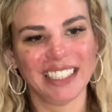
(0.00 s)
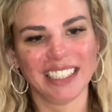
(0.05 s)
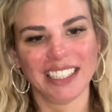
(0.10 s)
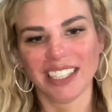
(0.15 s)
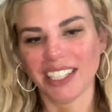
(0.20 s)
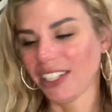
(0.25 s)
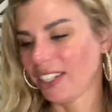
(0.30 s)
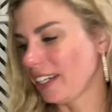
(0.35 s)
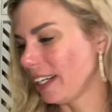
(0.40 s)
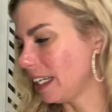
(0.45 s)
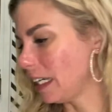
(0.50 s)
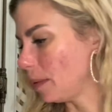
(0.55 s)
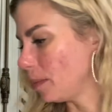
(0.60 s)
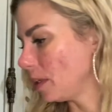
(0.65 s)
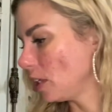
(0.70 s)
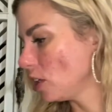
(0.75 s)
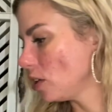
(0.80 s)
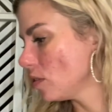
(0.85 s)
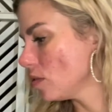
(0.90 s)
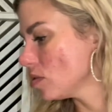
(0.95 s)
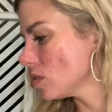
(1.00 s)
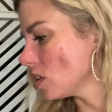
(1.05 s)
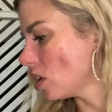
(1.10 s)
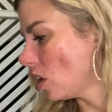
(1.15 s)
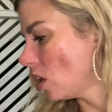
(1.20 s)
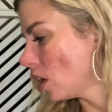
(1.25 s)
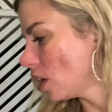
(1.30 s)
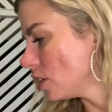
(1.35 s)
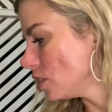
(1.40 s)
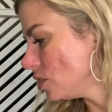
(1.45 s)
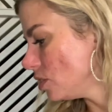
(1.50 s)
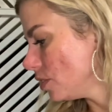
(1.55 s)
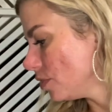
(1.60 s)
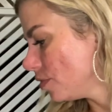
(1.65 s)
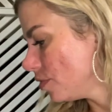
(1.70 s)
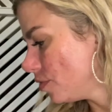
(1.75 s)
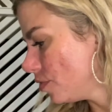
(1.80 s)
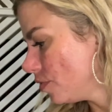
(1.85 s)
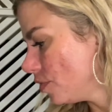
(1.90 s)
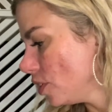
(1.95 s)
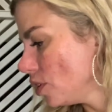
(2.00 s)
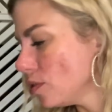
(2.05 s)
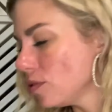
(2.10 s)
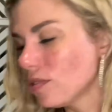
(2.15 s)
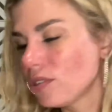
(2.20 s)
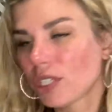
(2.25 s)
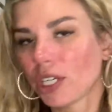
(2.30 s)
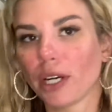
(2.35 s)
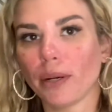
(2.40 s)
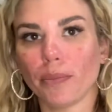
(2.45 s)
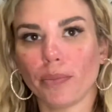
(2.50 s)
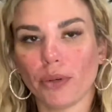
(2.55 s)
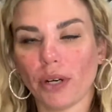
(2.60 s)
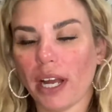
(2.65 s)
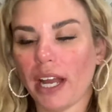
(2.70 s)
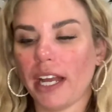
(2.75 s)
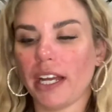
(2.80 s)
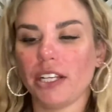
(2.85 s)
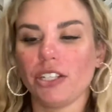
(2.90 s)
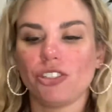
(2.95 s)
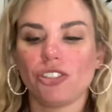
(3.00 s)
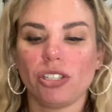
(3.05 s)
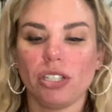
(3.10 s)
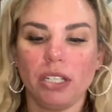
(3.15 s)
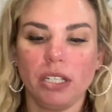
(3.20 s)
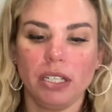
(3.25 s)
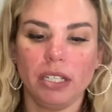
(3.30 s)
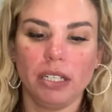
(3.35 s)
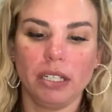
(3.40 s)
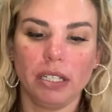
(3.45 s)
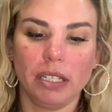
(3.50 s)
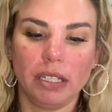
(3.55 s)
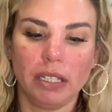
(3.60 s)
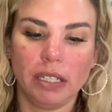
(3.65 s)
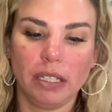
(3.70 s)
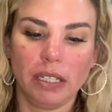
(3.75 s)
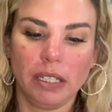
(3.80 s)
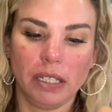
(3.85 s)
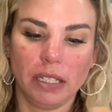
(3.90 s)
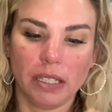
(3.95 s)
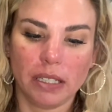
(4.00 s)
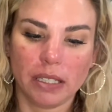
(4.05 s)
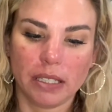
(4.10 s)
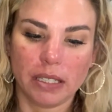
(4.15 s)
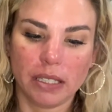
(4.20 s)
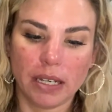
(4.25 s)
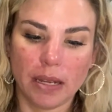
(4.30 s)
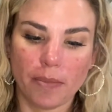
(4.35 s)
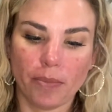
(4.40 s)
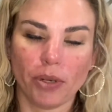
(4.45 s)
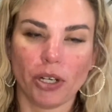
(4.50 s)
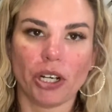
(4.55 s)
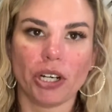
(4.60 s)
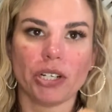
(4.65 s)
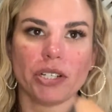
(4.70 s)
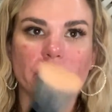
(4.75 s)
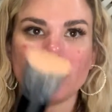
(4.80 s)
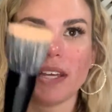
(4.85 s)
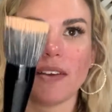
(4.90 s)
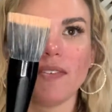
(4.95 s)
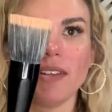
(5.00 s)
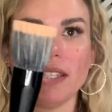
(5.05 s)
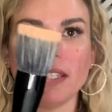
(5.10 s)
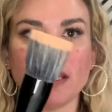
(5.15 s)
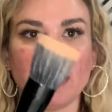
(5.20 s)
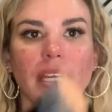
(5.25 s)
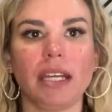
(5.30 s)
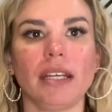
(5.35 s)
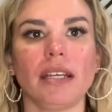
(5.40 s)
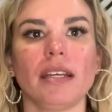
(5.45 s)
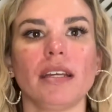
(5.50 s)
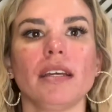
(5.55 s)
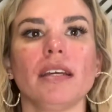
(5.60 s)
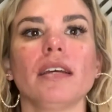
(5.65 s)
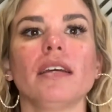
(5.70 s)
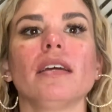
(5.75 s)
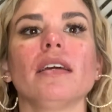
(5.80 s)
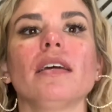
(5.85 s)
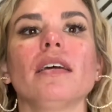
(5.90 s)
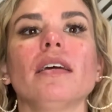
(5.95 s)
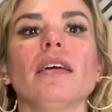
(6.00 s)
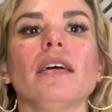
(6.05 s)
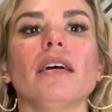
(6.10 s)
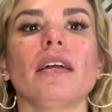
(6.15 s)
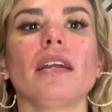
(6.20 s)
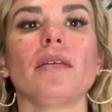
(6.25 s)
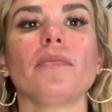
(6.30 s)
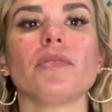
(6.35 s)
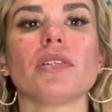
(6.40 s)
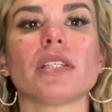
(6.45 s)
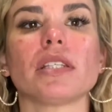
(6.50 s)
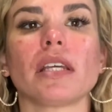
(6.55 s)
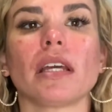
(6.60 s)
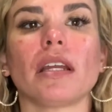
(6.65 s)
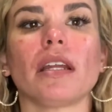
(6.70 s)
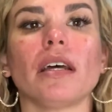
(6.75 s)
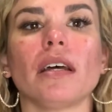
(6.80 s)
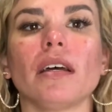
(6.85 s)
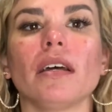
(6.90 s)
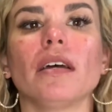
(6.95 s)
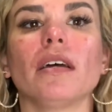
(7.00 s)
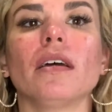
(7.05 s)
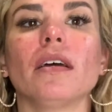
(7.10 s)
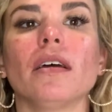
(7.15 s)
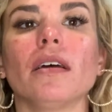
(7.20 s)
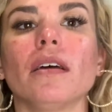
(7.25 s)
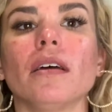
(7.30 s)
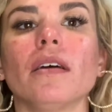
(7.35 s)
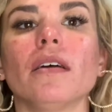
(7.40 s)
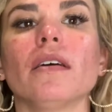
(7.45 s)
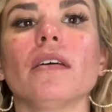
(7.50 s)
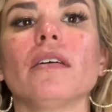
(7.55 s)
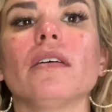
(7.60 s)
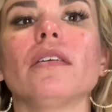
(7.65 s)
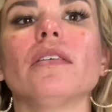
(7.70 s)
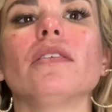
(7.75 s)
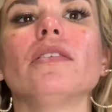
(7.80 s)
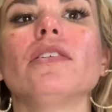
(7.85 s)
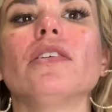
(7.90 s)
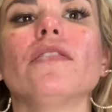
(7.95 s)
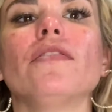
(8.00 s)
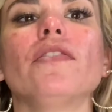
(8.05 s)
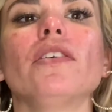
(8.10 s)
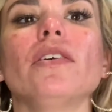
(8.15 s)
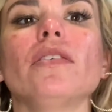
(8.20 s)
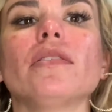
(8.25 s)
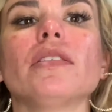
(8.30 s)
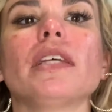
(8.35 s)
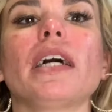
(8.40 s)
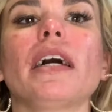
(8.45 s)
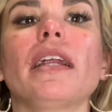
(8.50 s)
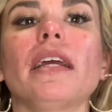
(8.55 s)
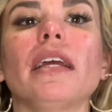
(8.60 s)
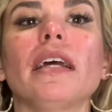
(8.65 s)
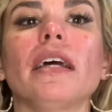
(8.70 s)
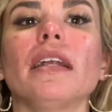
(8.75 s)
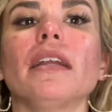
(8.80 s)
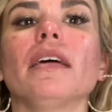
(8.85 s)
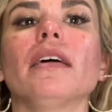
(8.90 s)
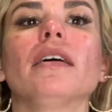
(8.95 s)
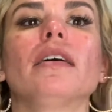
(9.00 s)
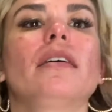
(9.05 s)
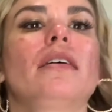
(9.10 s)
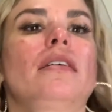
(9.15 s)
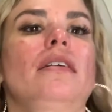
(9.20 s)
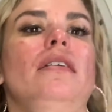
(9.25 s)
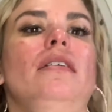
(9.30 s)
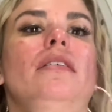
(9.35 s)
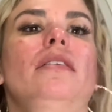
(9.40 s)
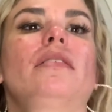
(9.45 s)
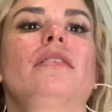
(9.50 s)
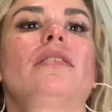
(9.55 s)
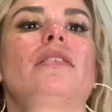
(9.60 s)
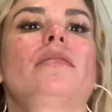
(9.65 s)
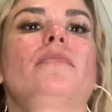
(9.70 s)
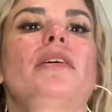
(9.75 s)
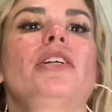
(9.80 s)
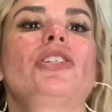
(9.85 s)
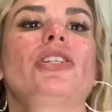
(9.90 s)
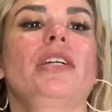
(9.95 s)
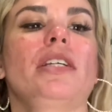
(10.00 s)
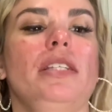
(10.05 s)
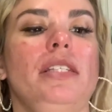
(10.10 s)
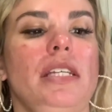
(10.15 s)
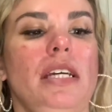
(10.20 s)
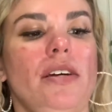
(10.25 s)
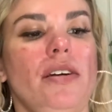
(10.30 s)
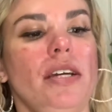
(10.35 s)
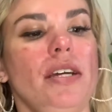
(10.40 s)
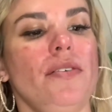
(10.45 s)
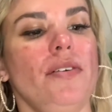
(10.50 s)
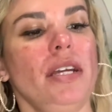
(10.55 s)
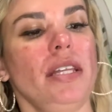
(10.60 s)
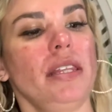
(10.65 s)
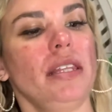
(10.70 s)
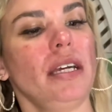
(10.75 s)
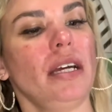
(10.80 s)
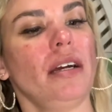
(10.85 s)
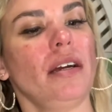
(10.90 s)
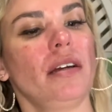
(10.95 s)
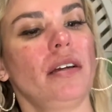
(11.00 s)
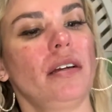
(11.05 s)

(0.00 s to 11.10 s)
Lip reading: All right, I'm gonna use our diffuser brush. It's number 17, and I'm just gonna diffuse that in to my chest area right there.